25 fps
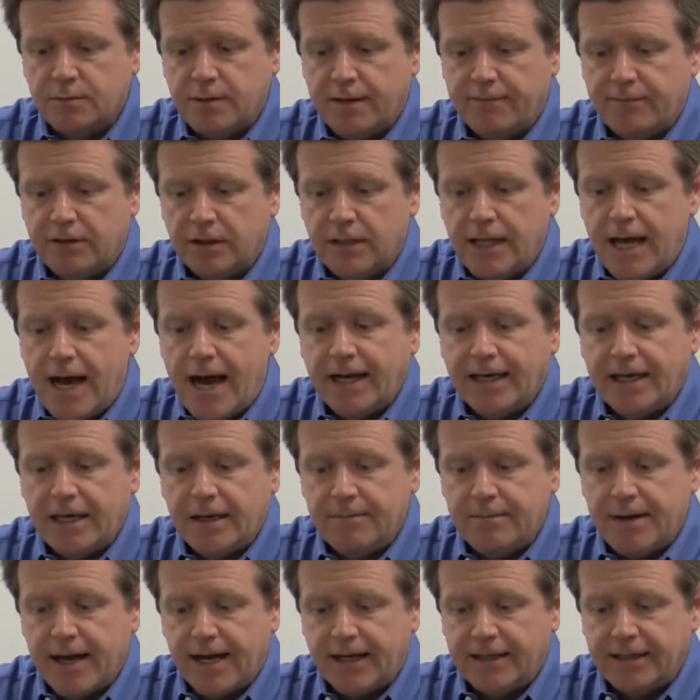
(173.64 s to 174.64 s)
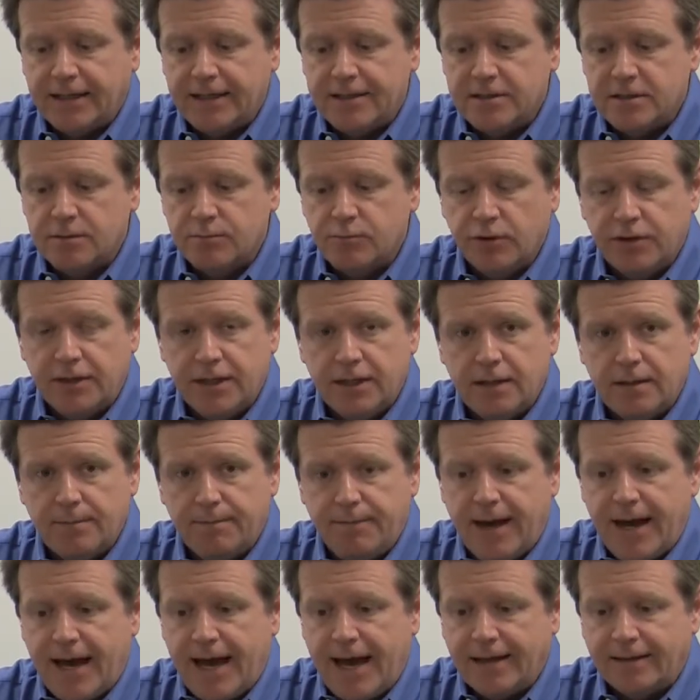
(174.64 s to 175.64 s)
we have a locking mechanism within the
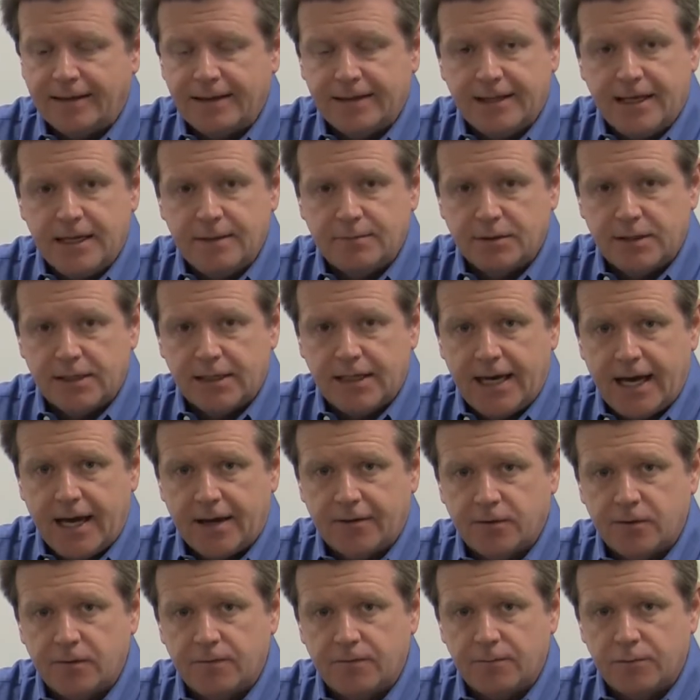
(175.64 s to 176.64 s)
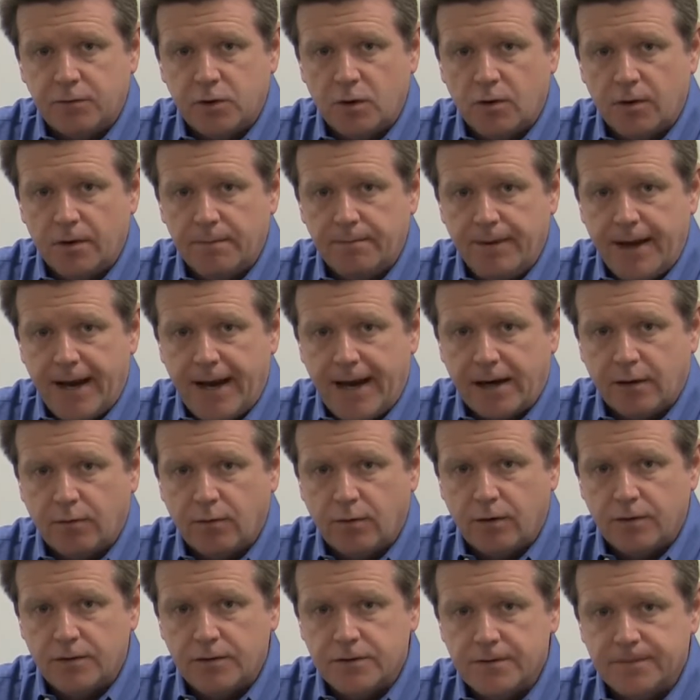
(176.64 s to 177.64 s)
bag that keeps the catheter from going
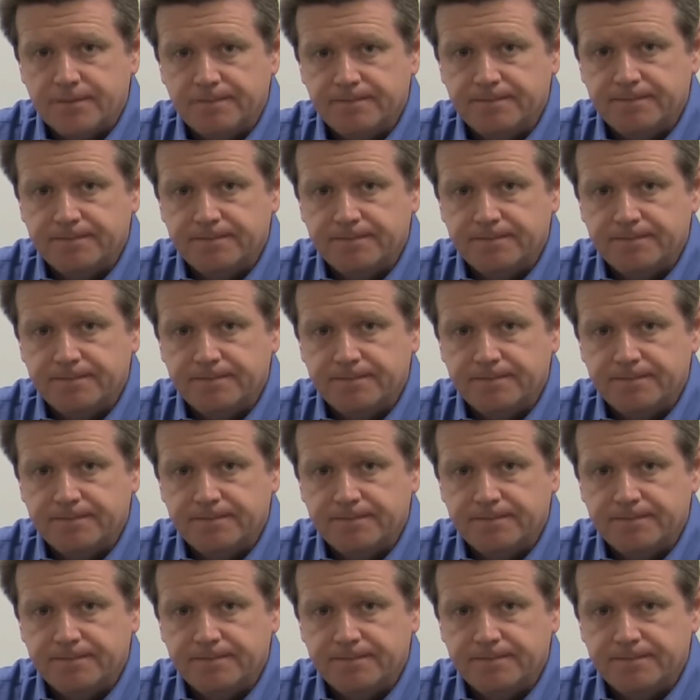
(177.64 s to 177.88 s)
backwards.